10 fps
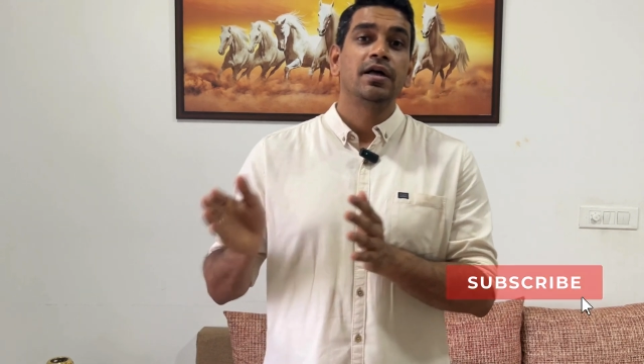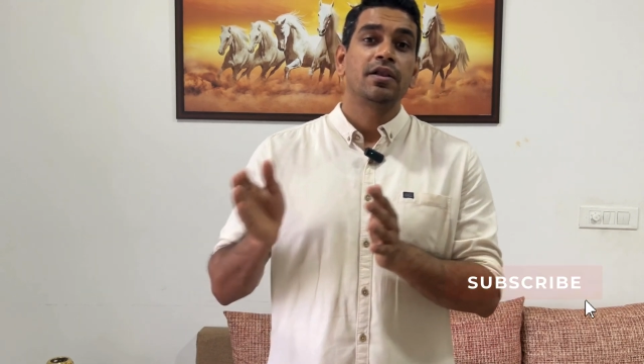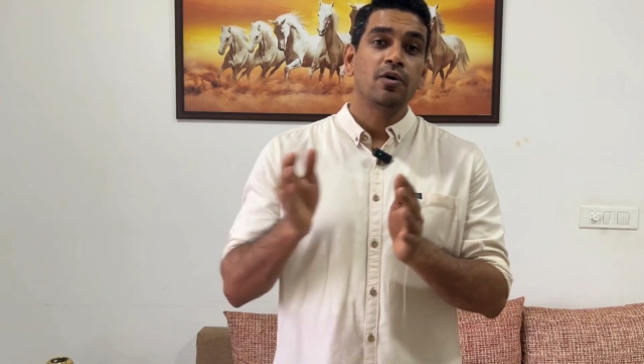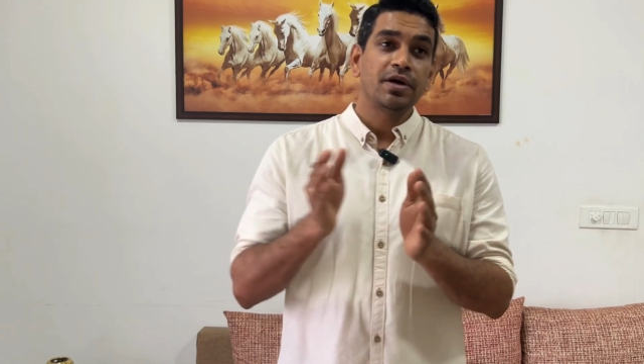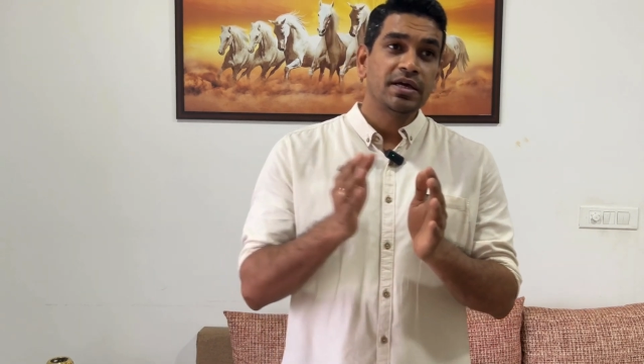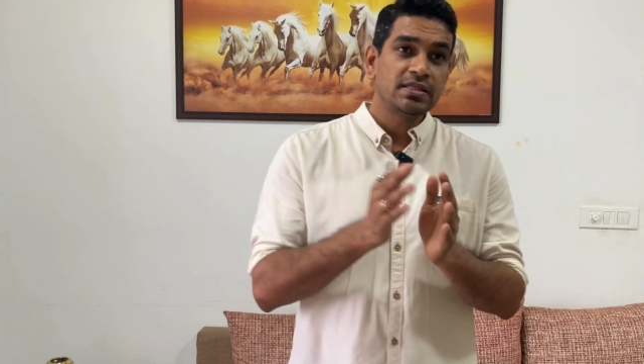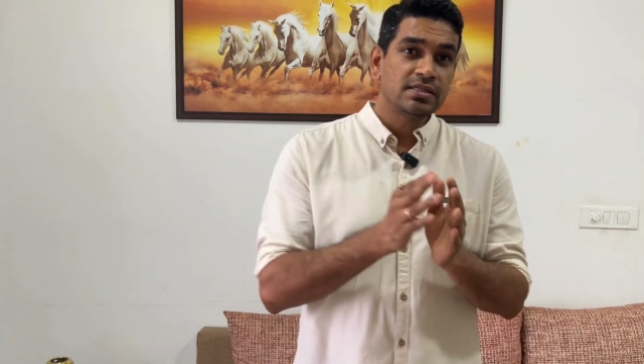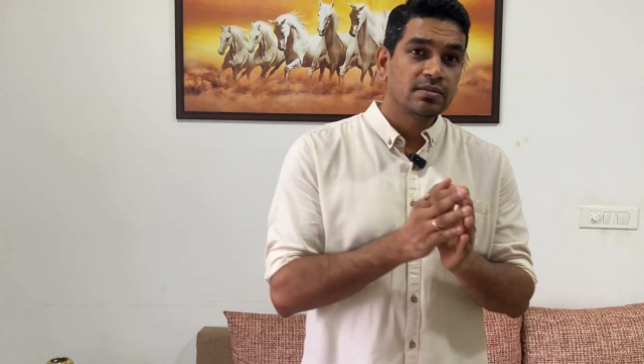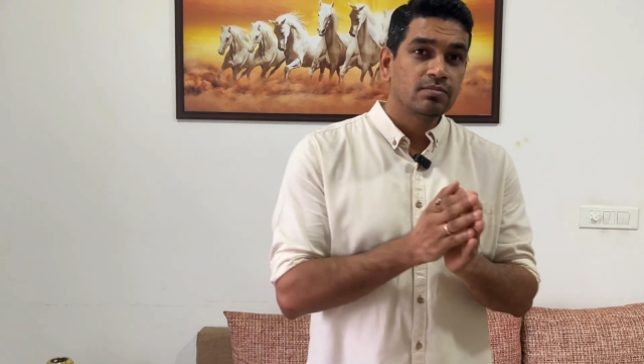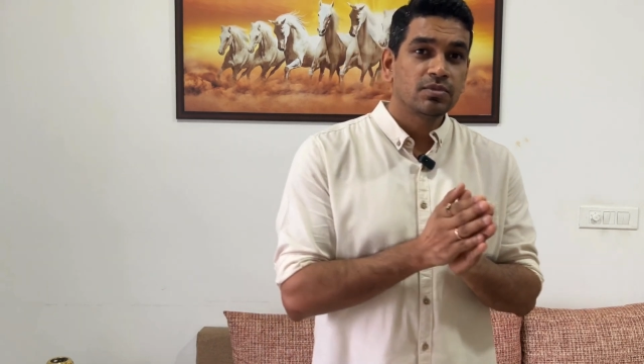Now, in
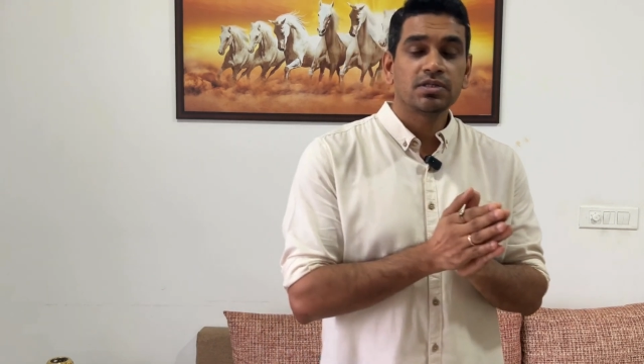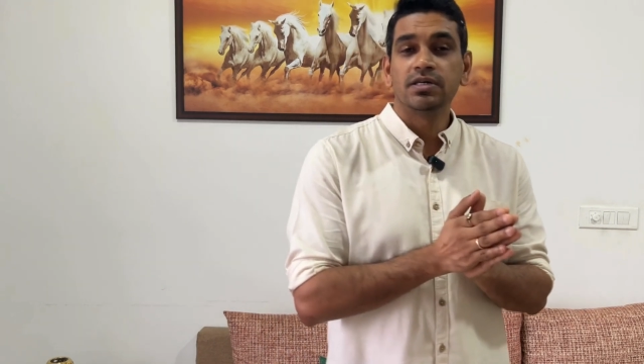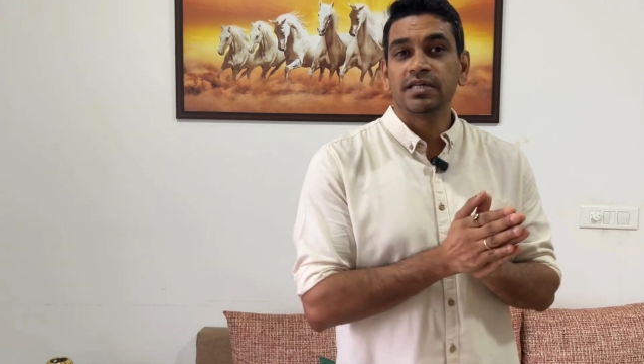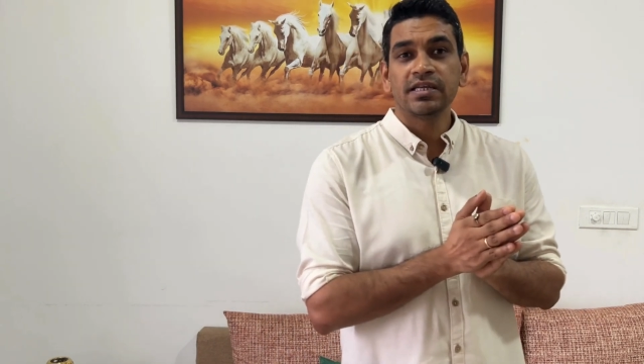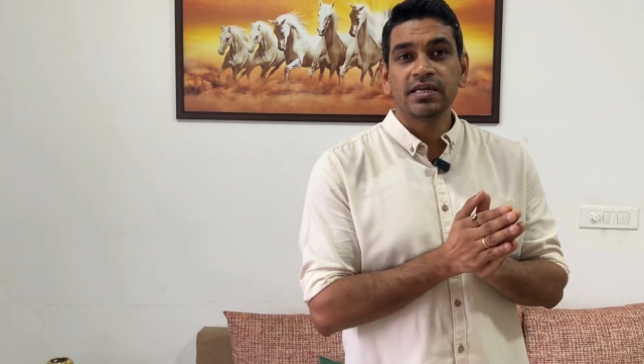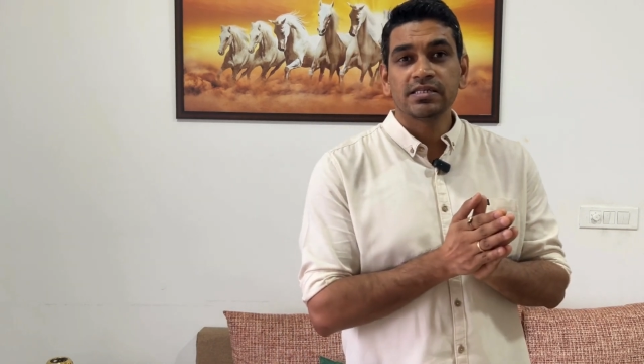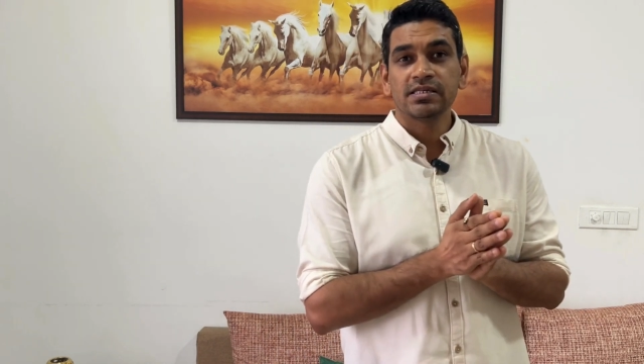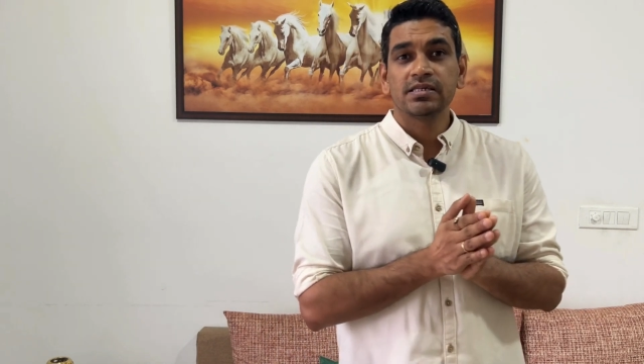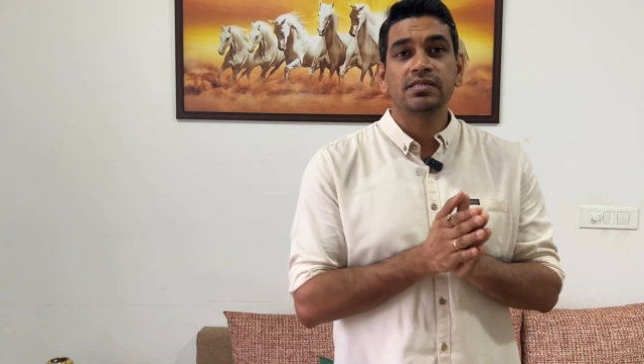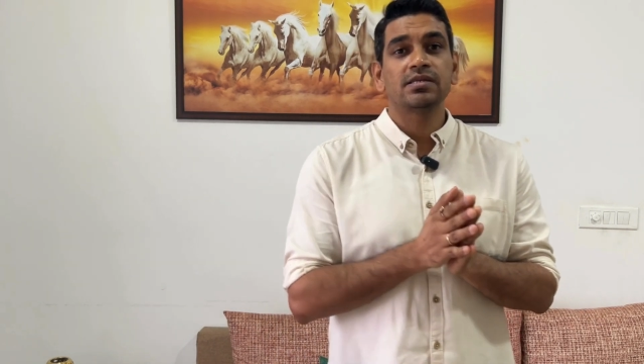certain
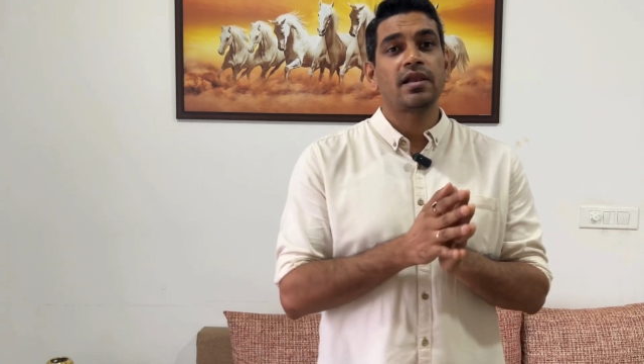cases,